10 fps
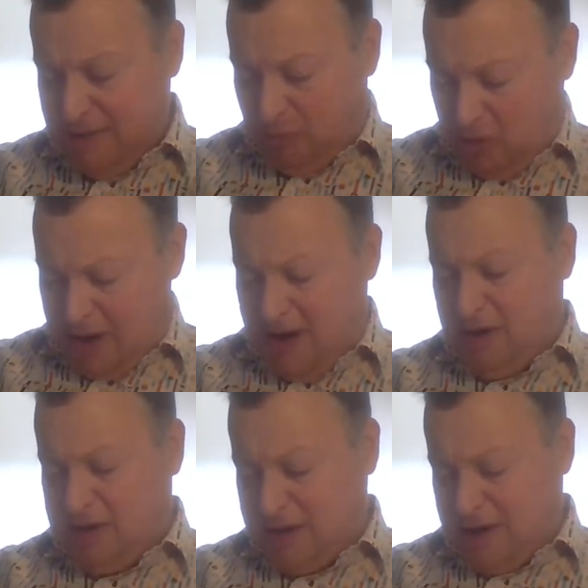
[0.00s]
Prayer
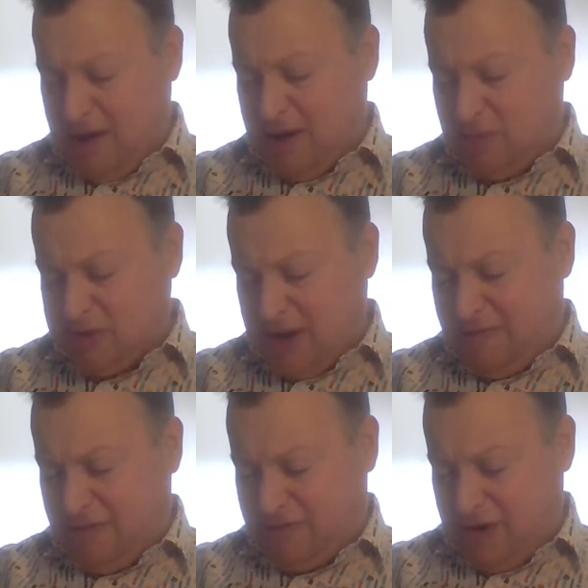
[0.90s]
to God was
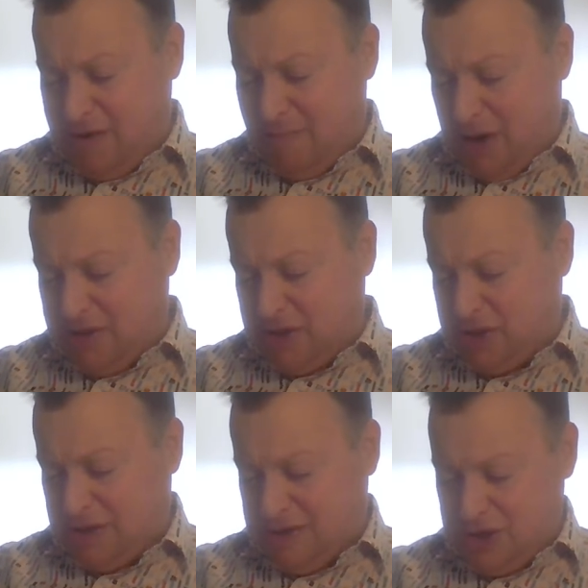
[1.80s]
offered for him by the
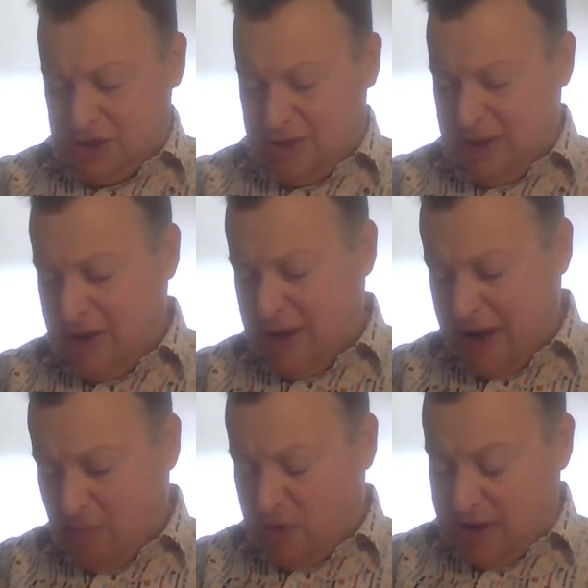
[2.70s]
church.
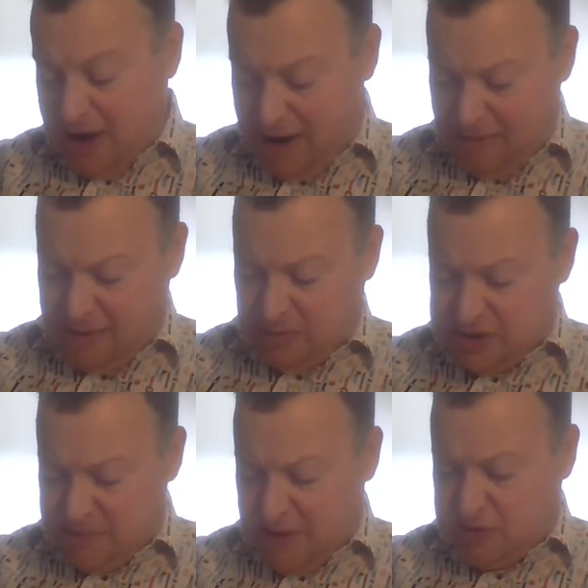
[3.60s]
And when Herod
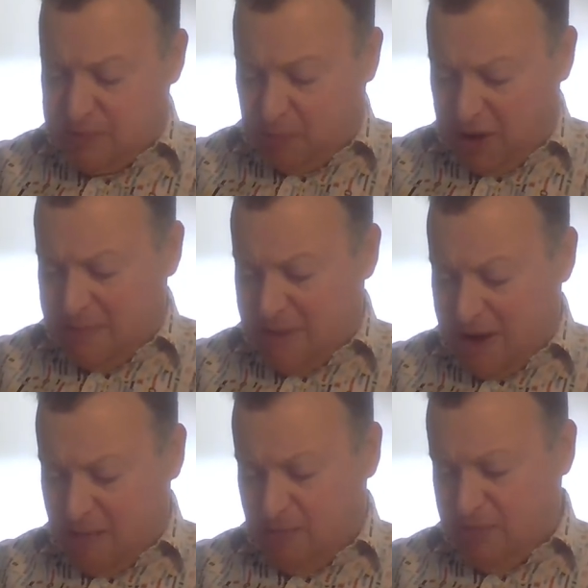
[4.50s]
was about to bring him
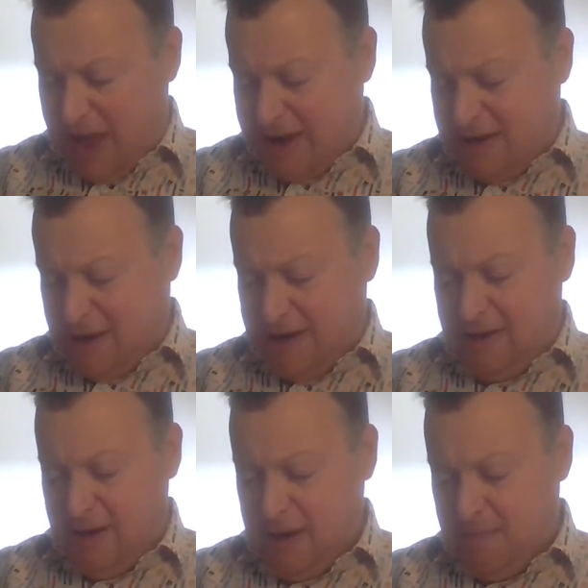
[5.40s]
out that
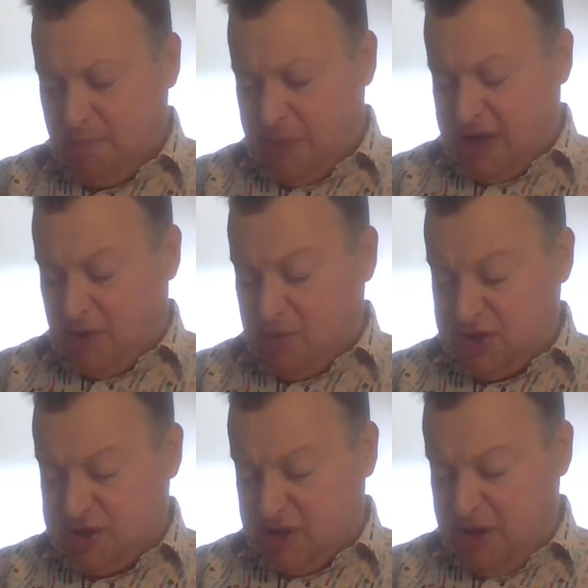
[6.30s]
night, Peter
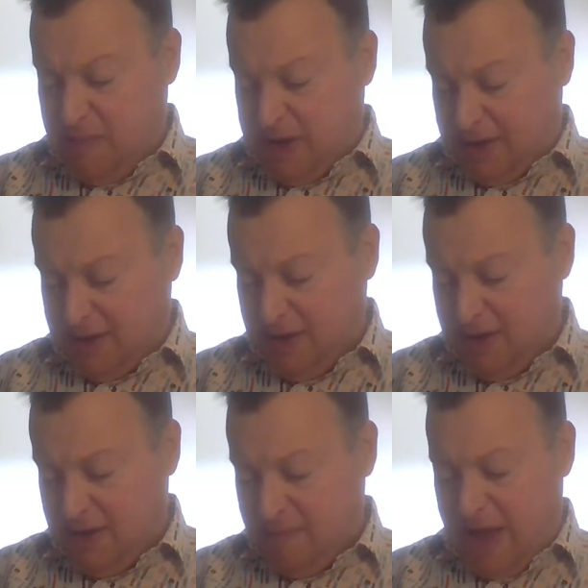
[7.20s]
was sleeping,
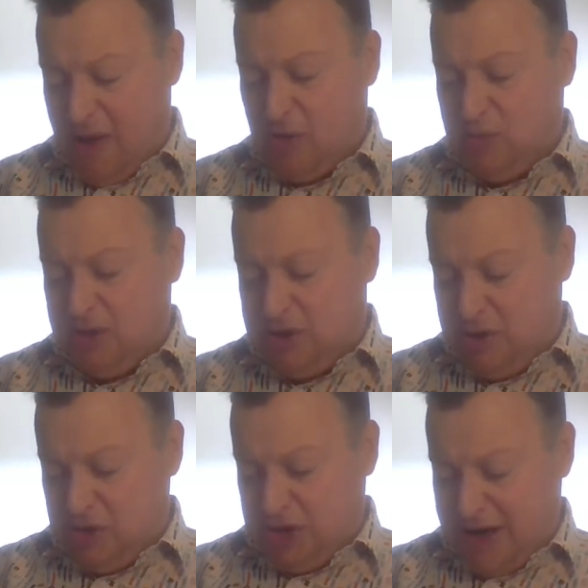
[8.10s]
bound with
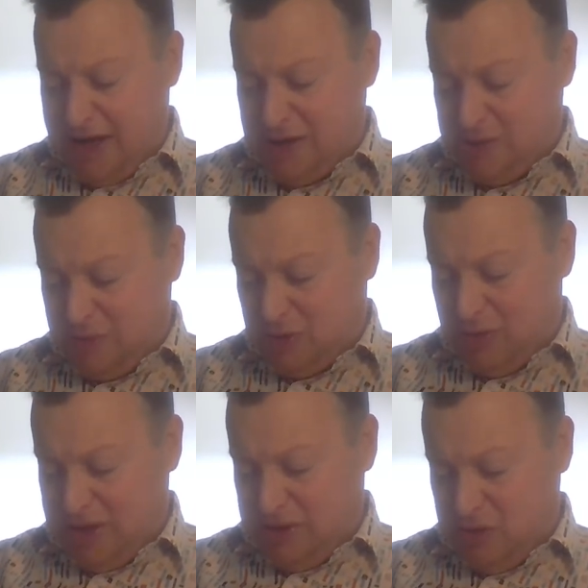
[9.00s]
two chains
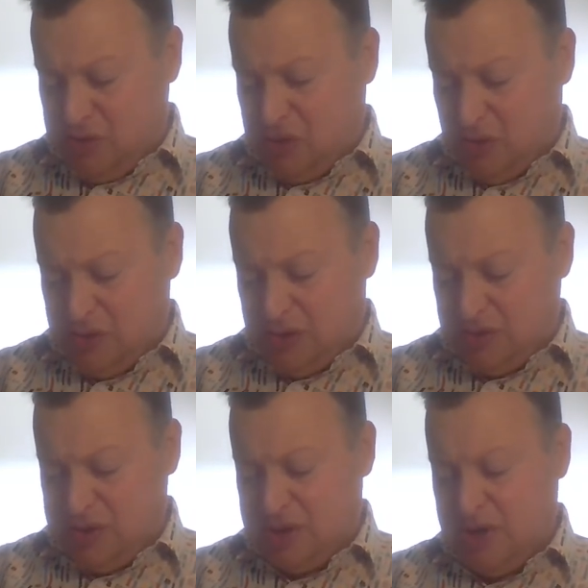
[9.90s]
between two
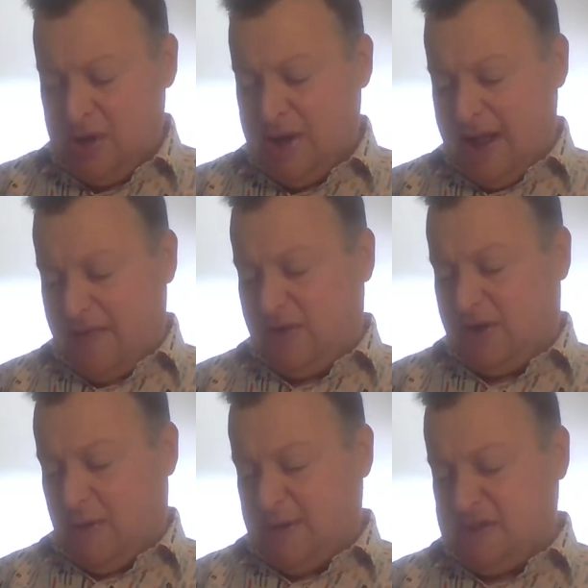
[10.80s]
soldiers, and the
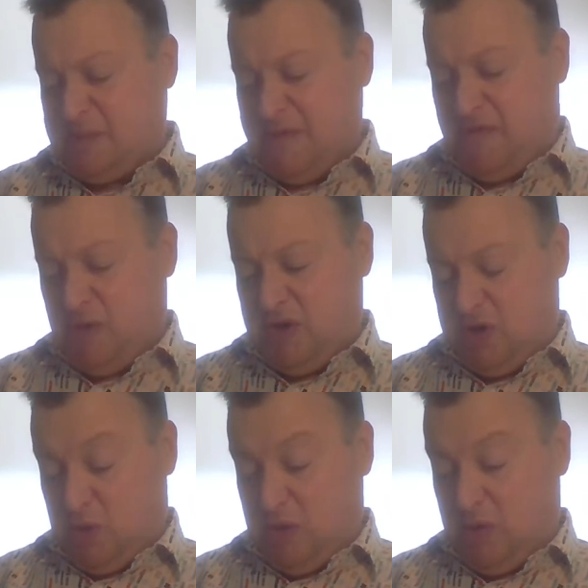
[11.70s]
guards before the
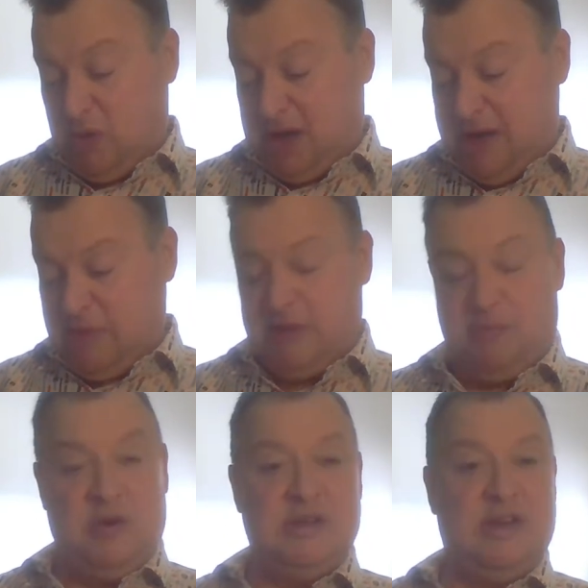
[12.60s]
door were keeping the
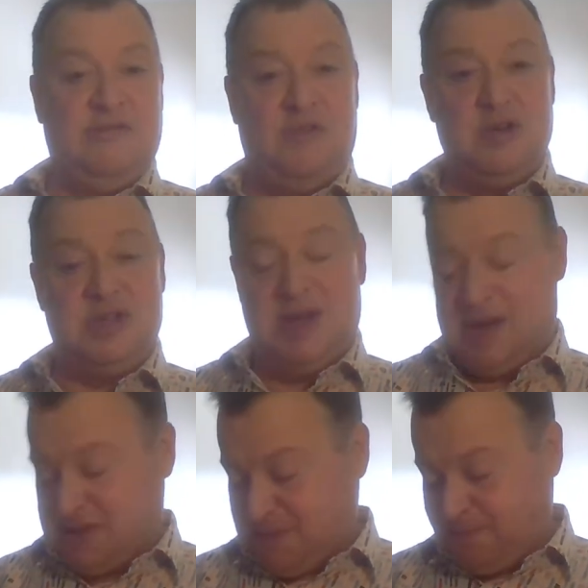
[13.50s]
prison. Verse
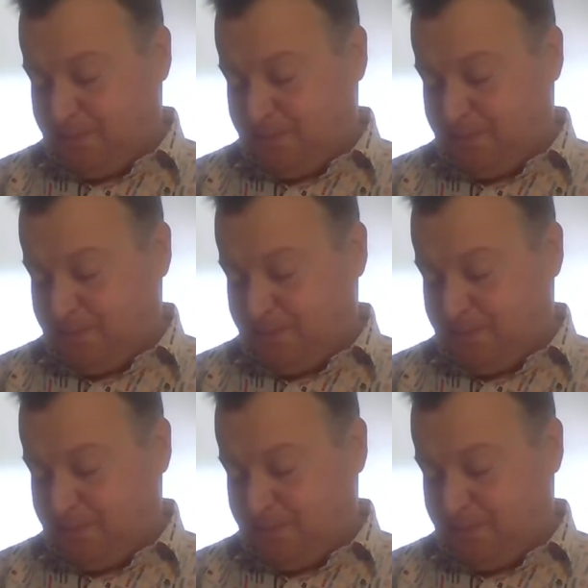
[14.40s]
6.